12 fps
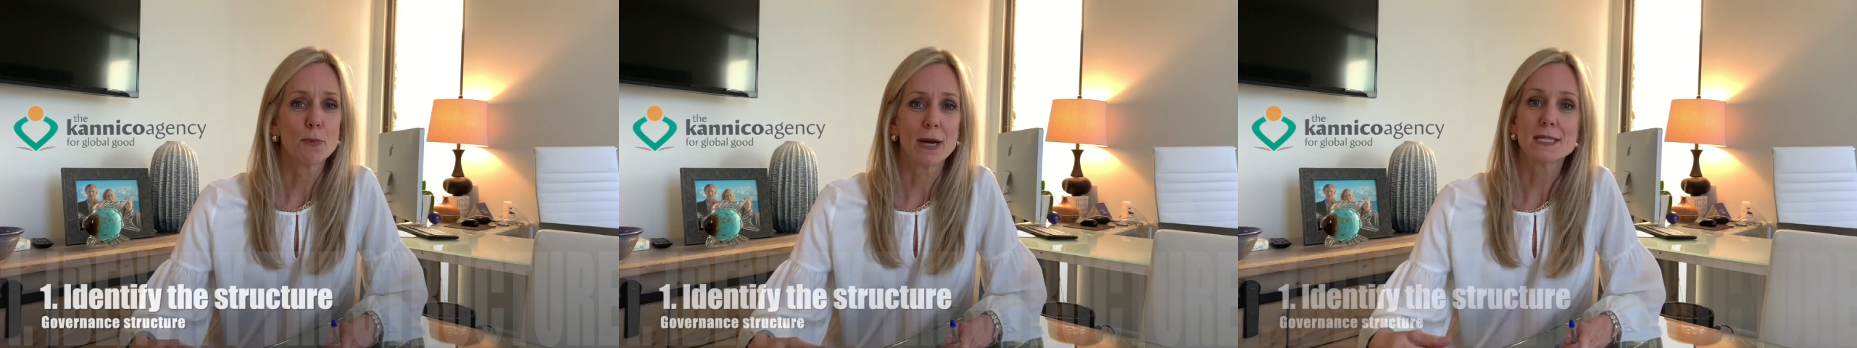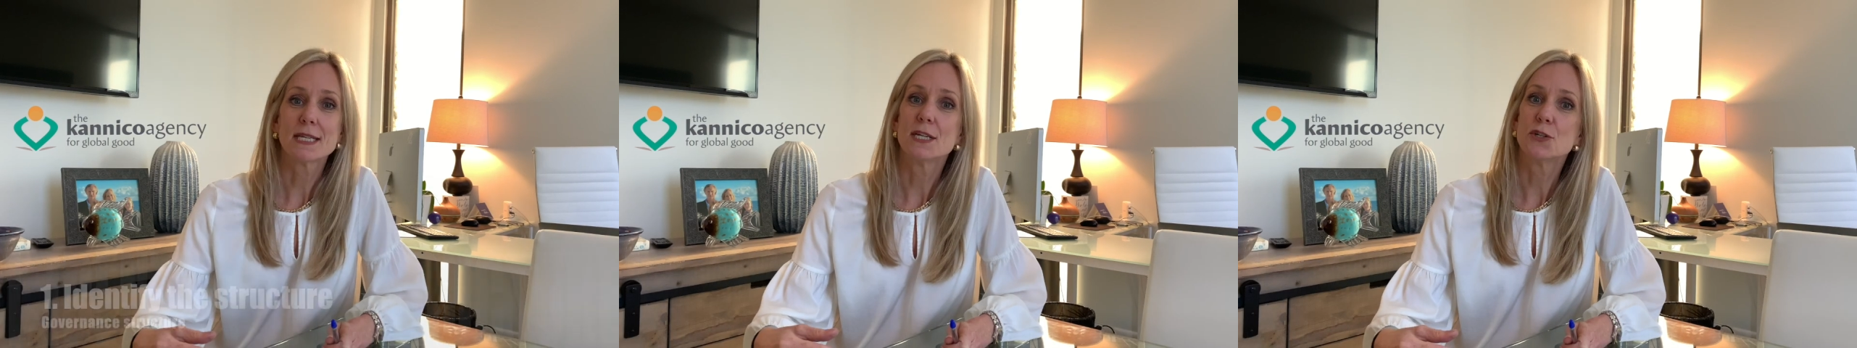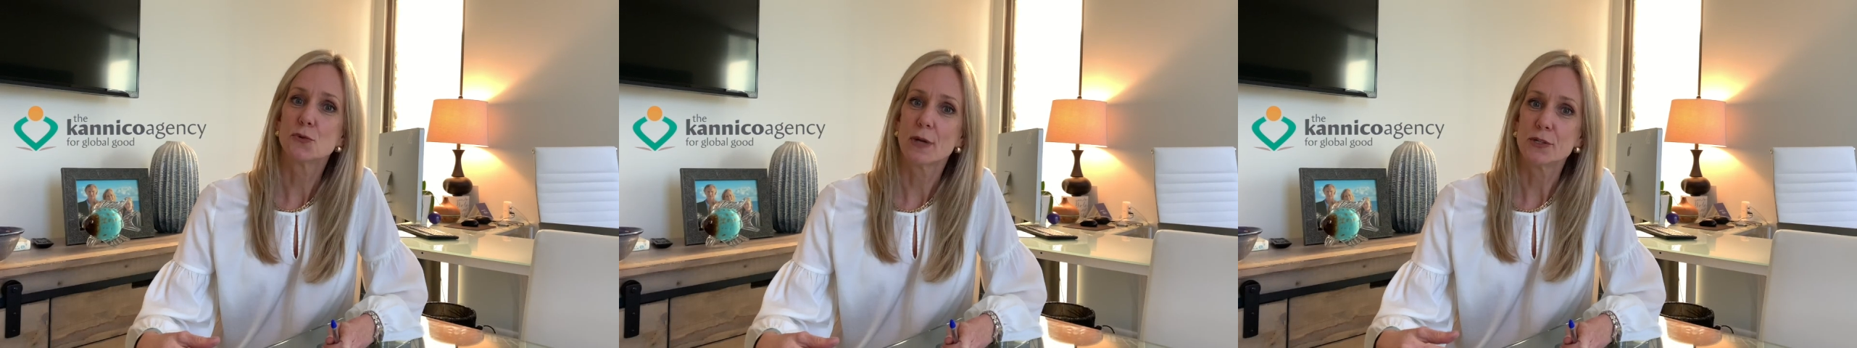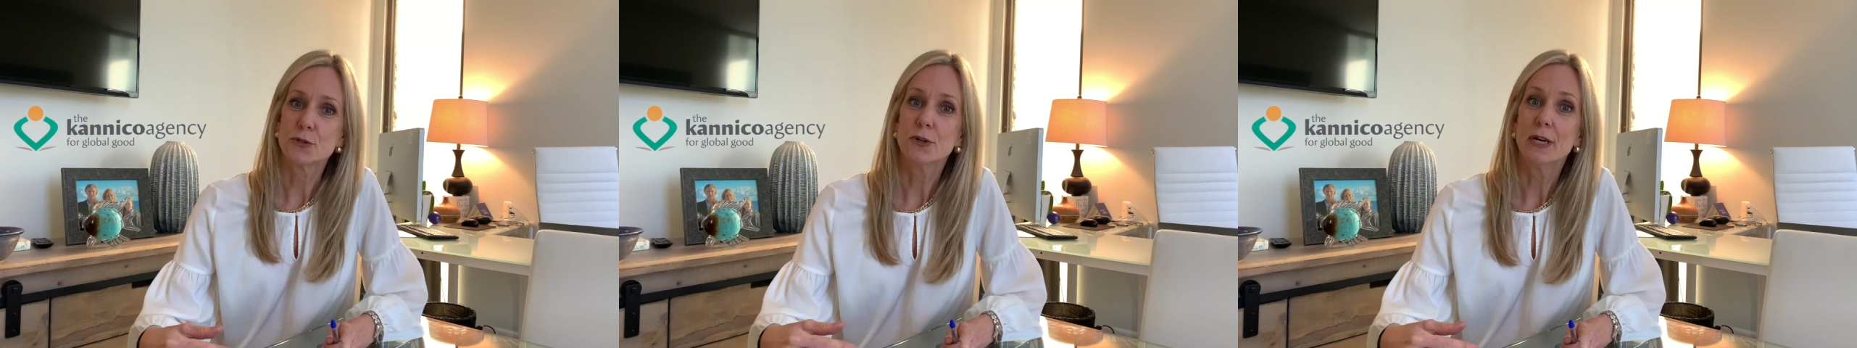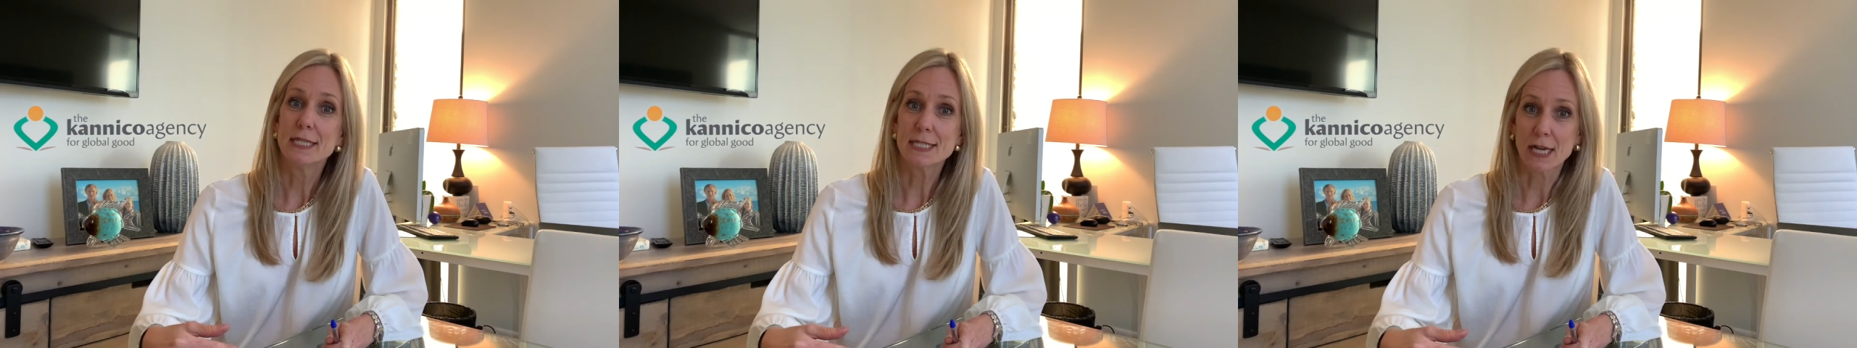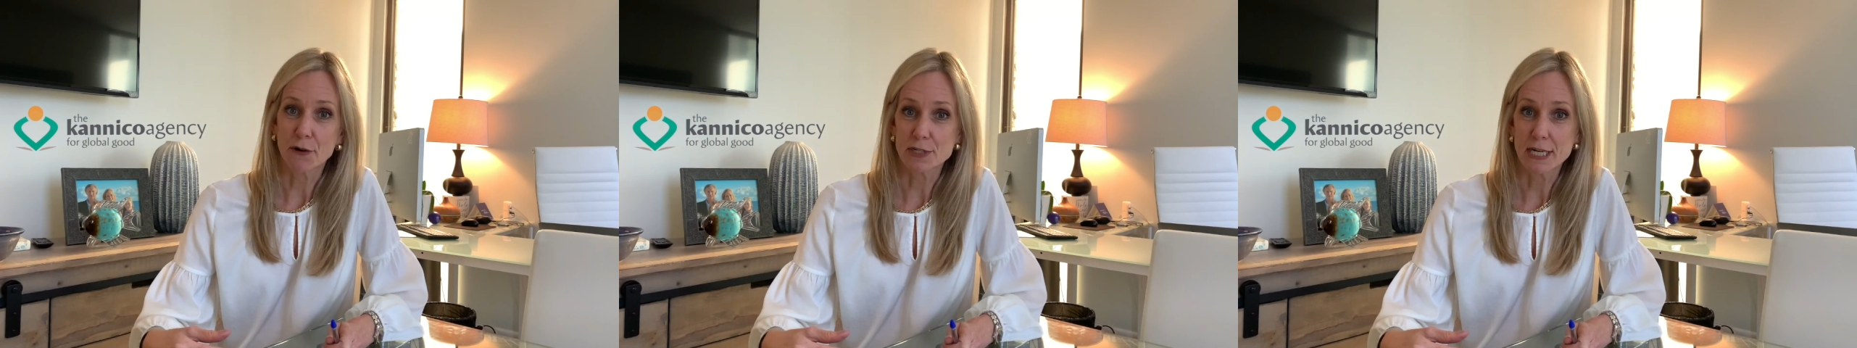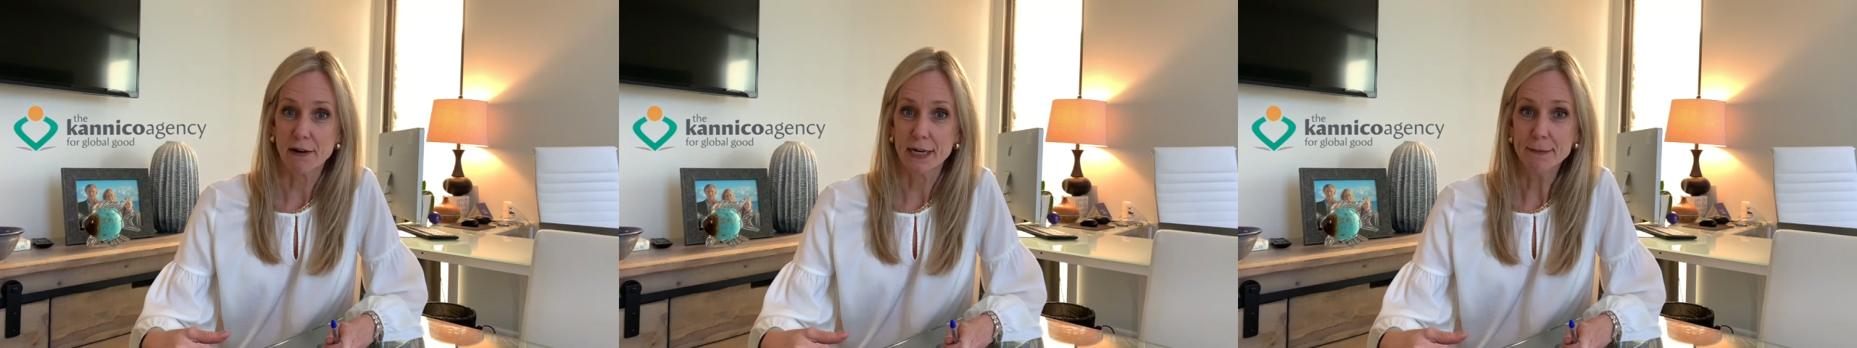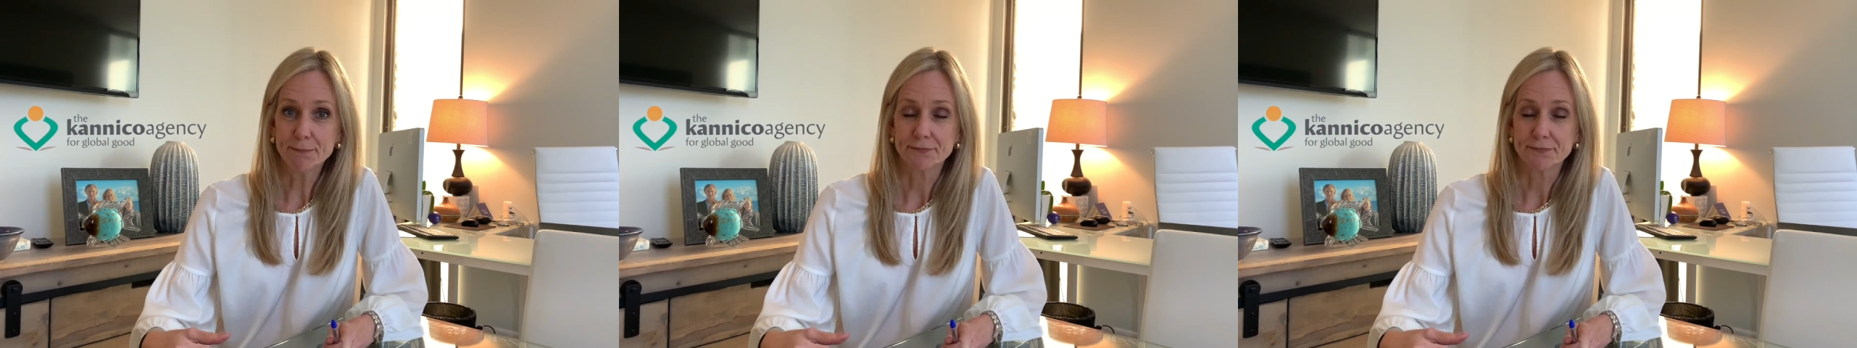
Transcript: president, treasurer, and secretary.